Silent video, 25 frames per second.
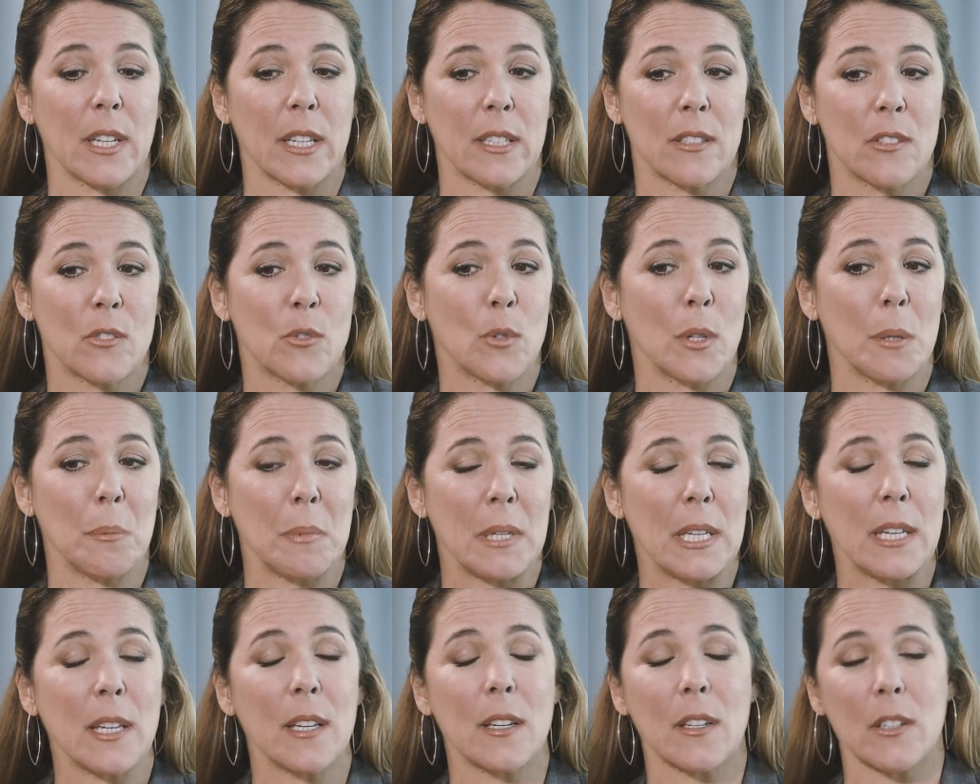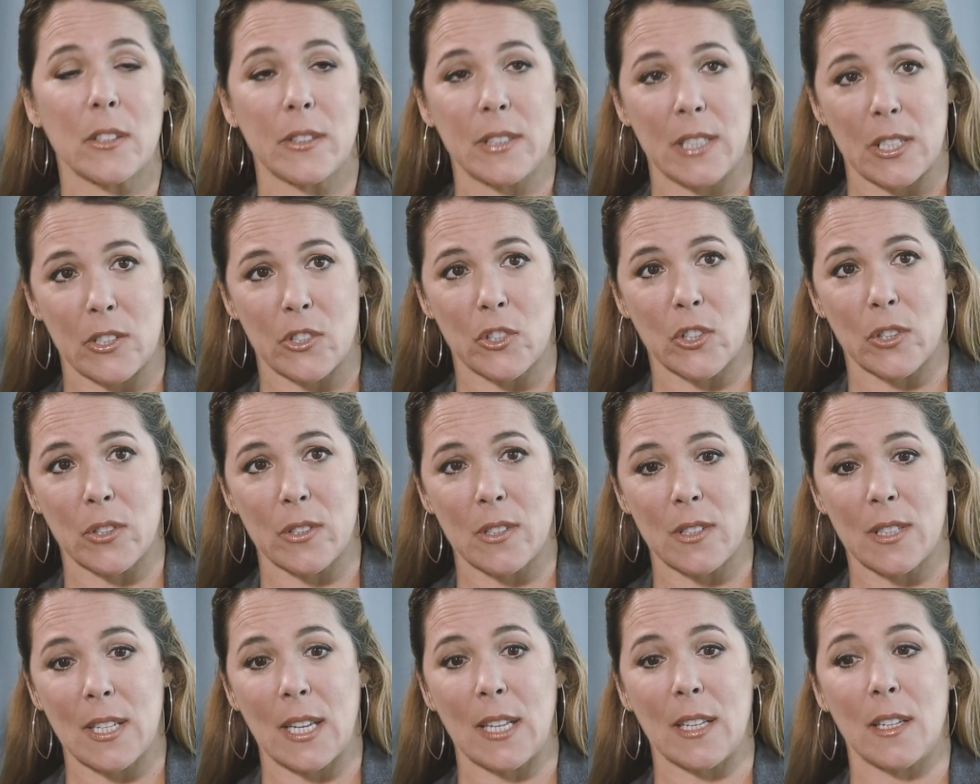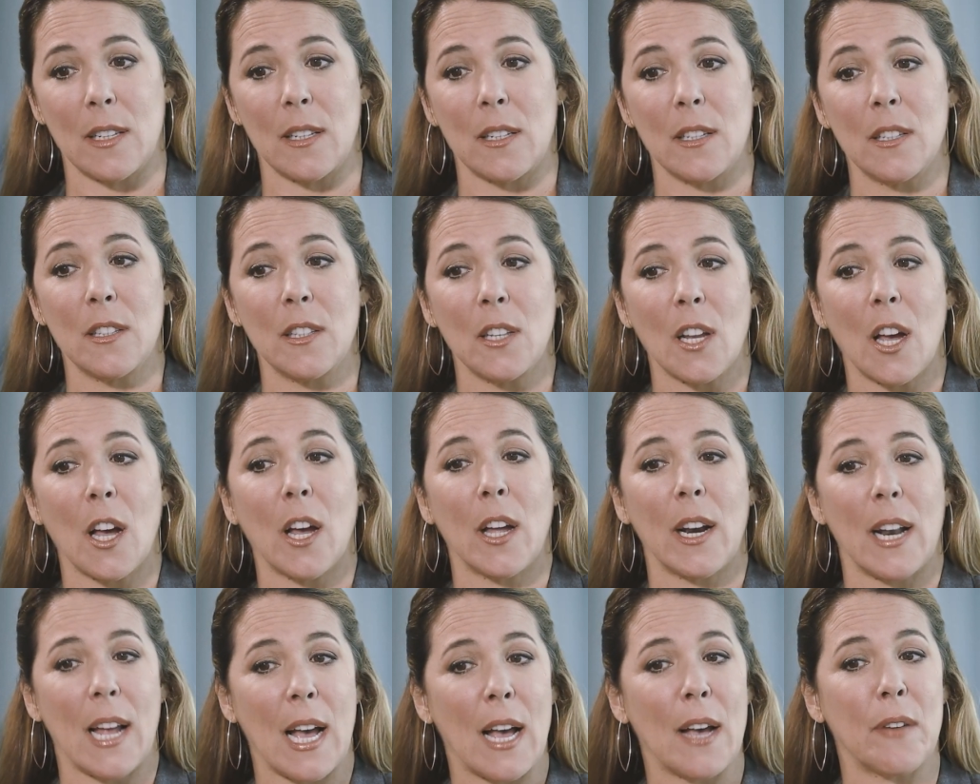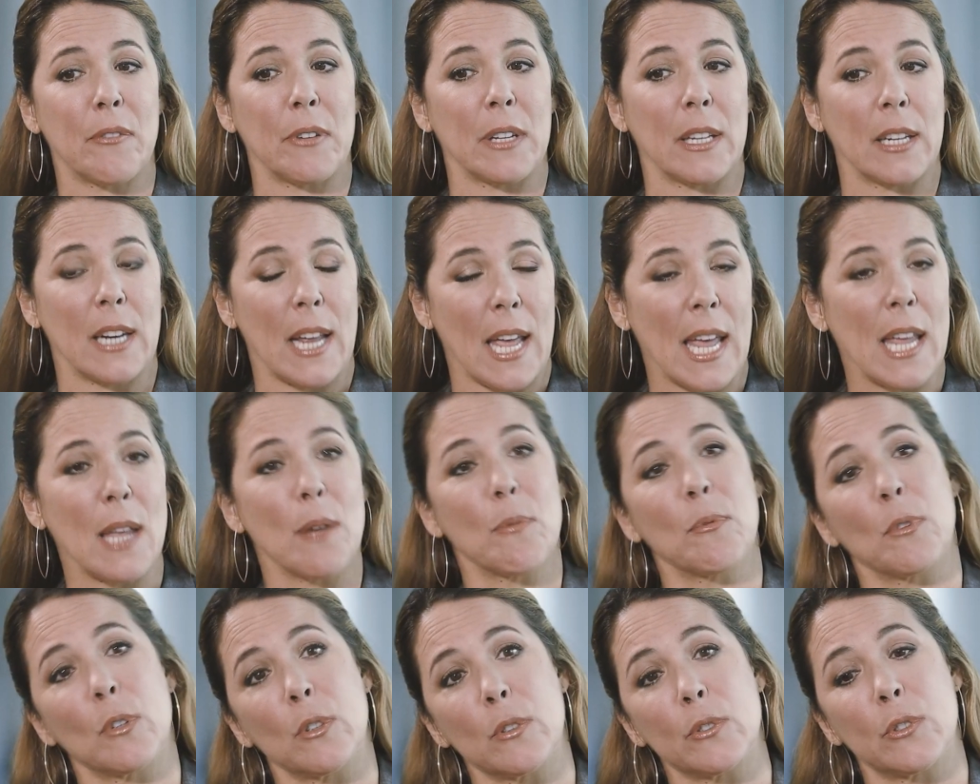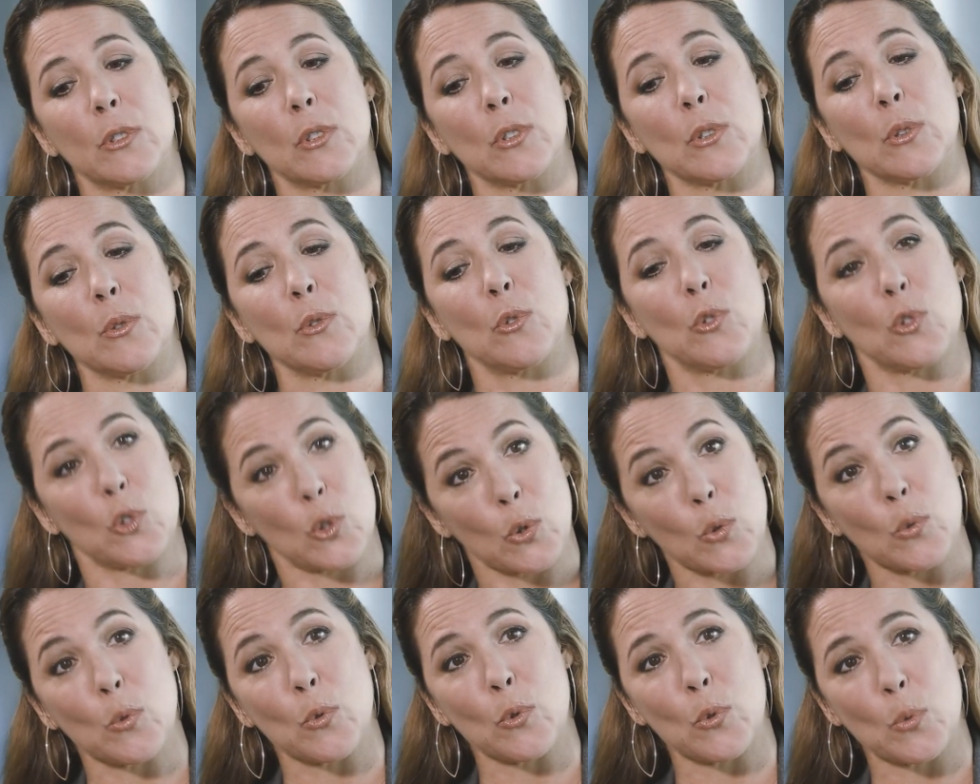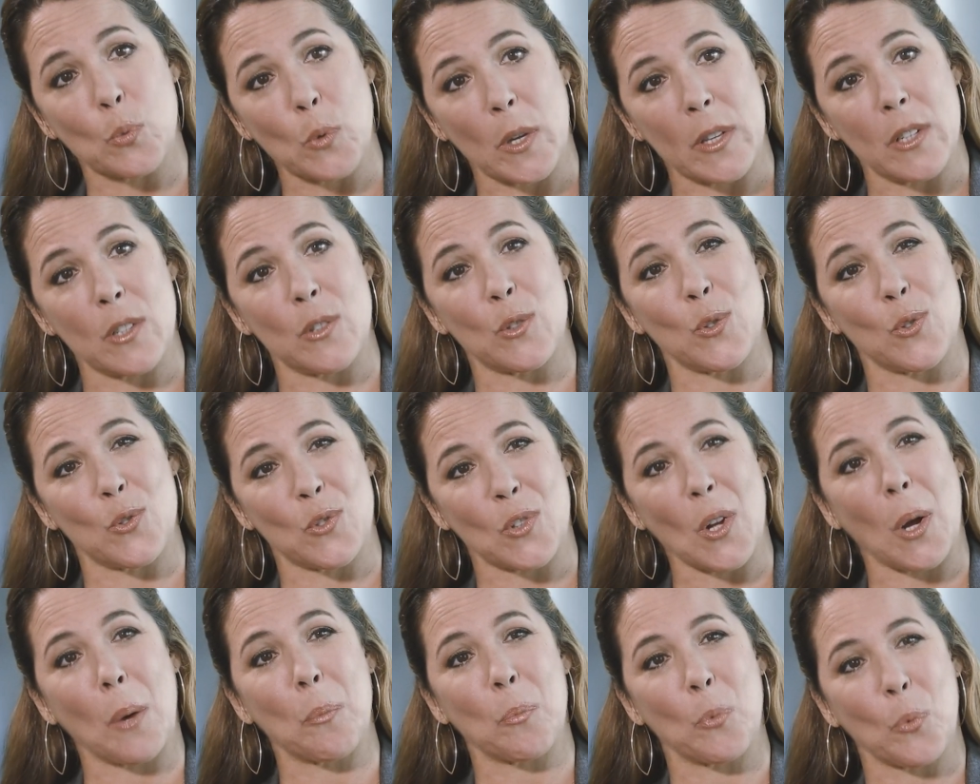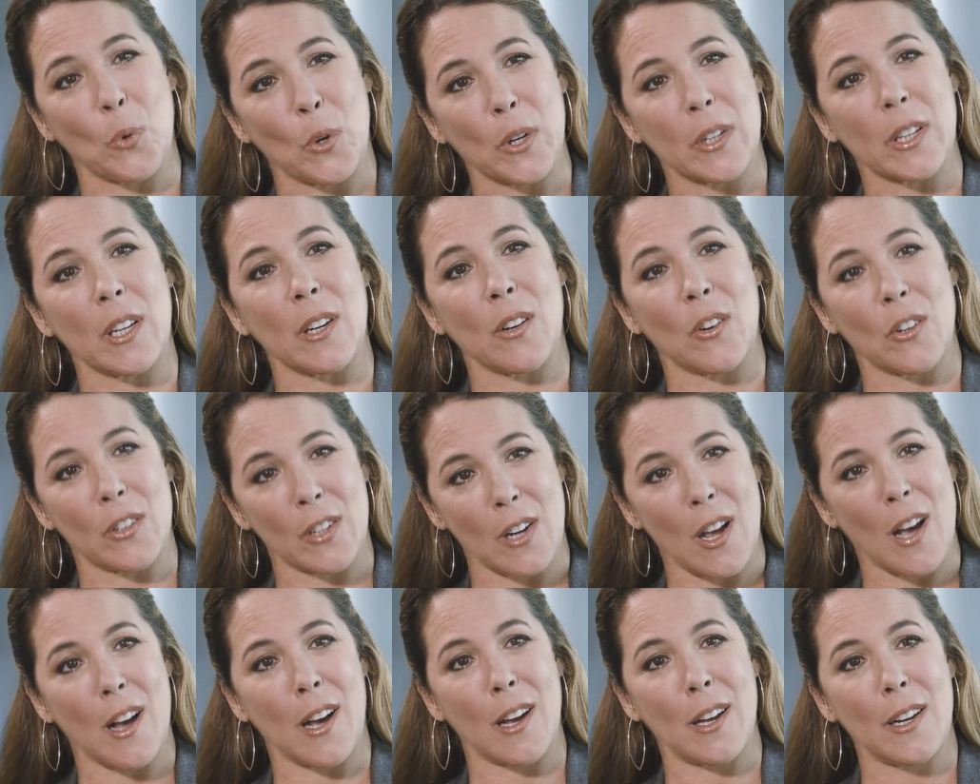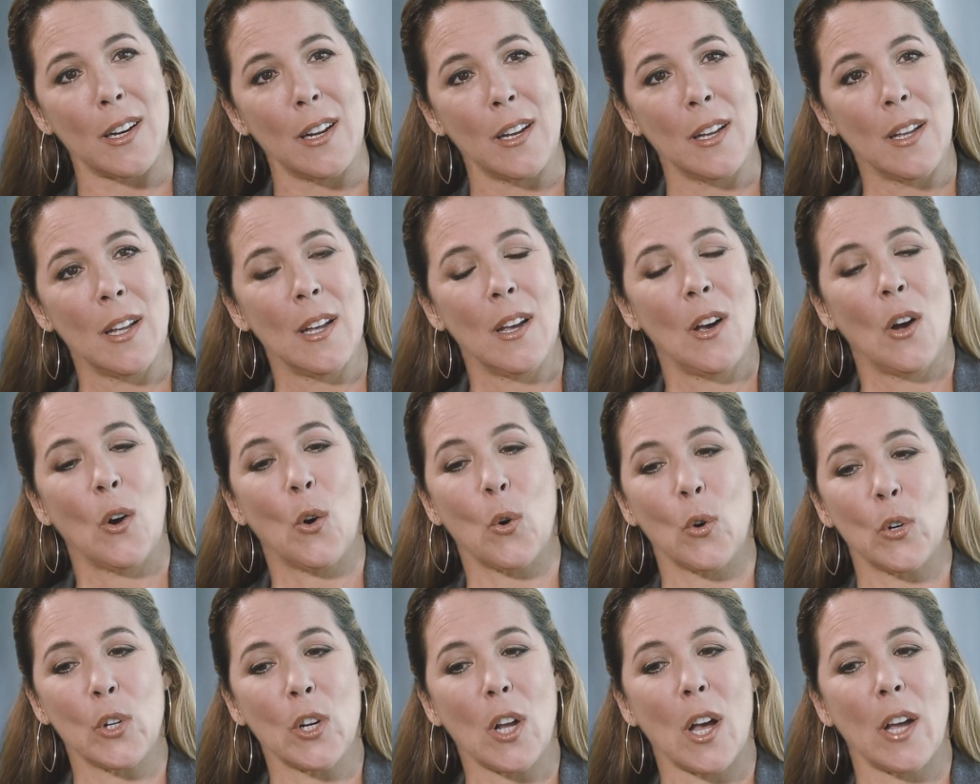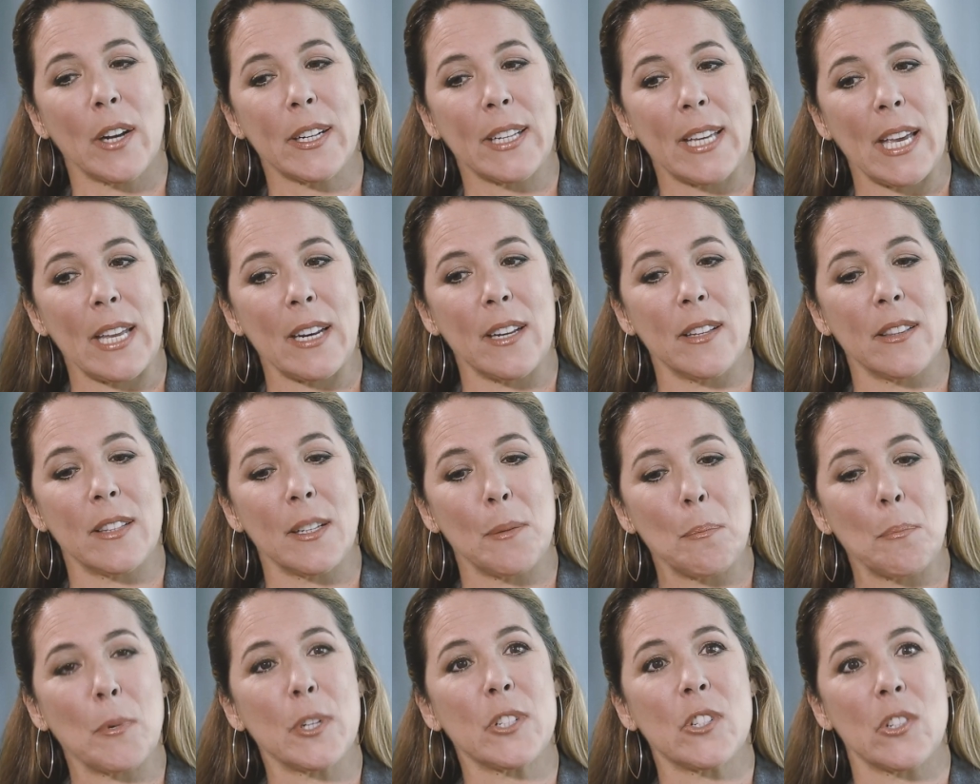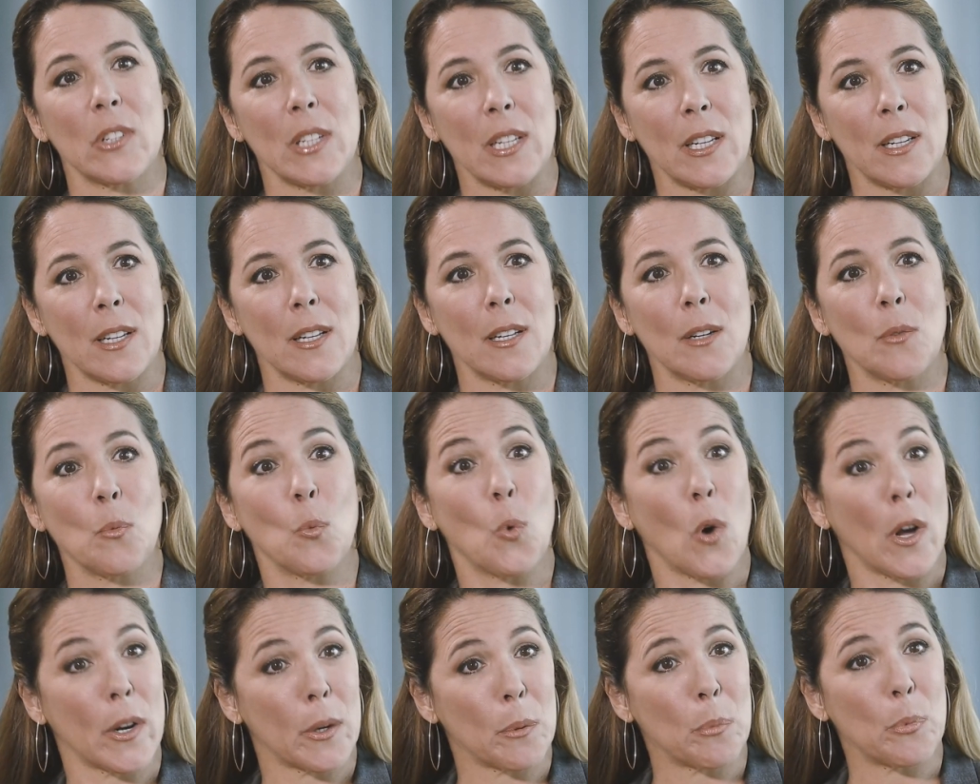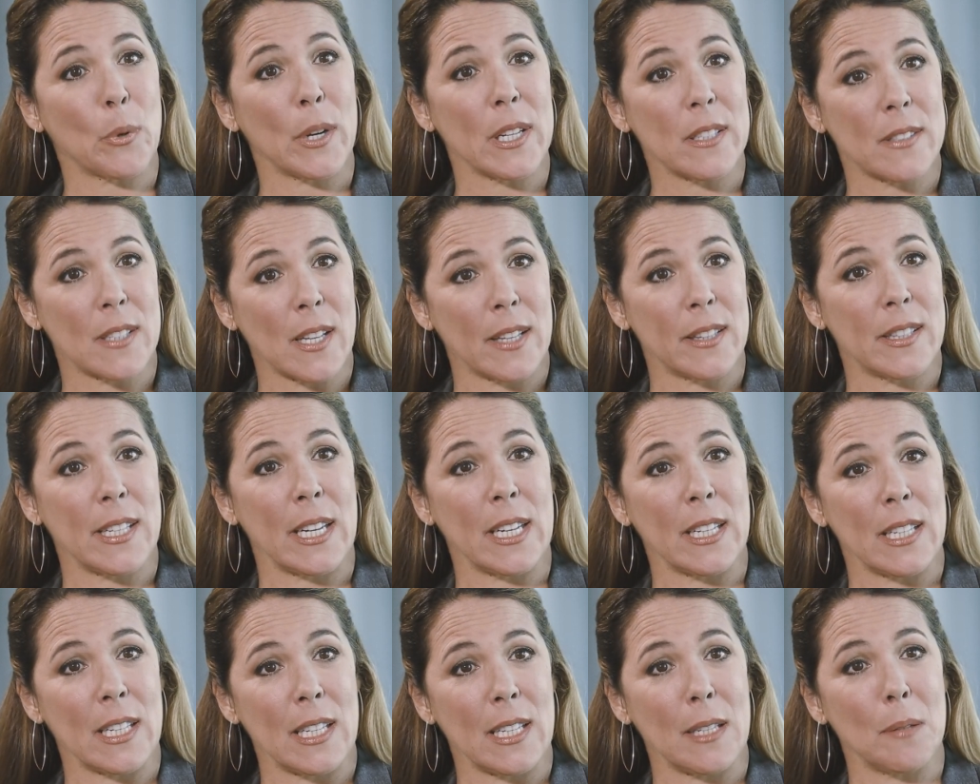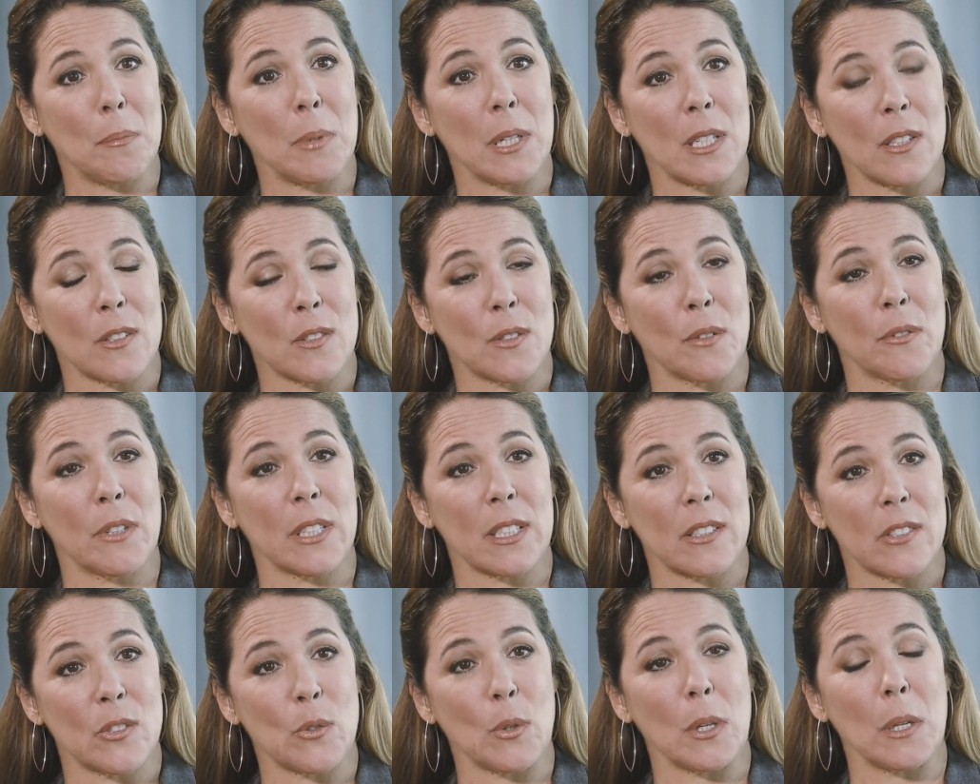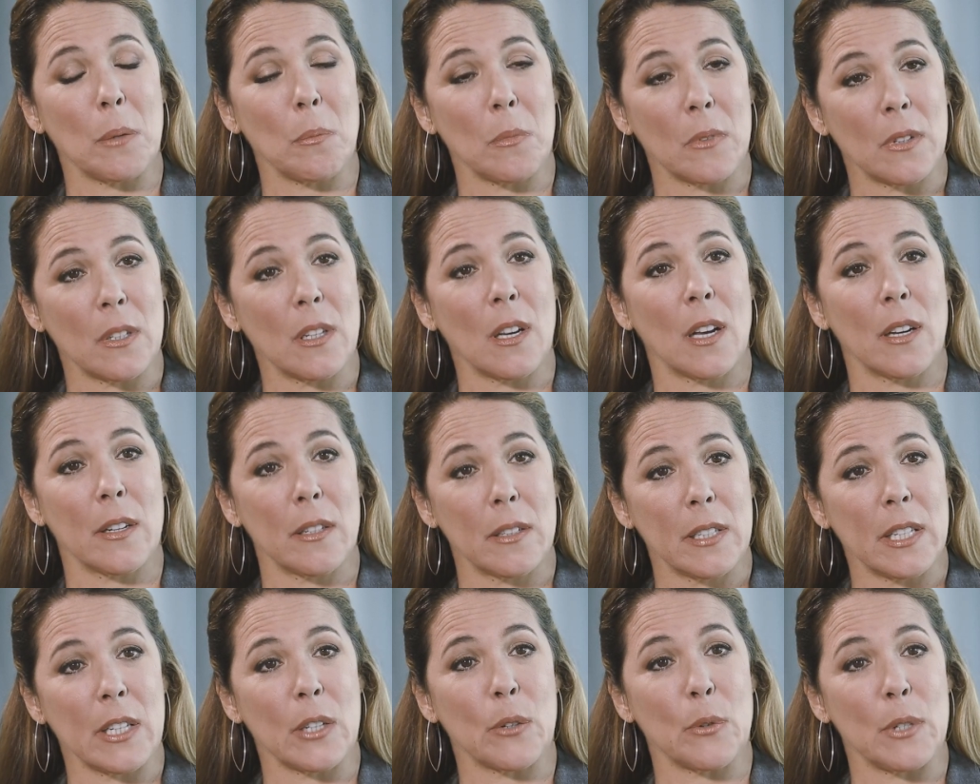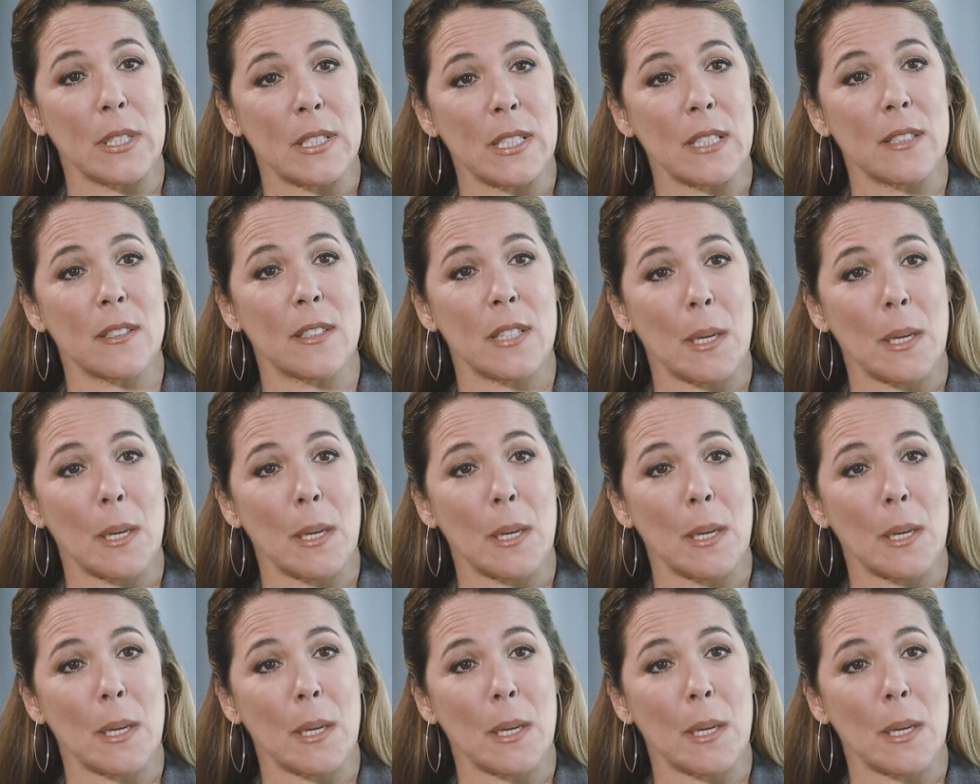extreme heat conditions and not having able to choose whether to stop working or not getting the much needed water breaks that they need because of extreme increasing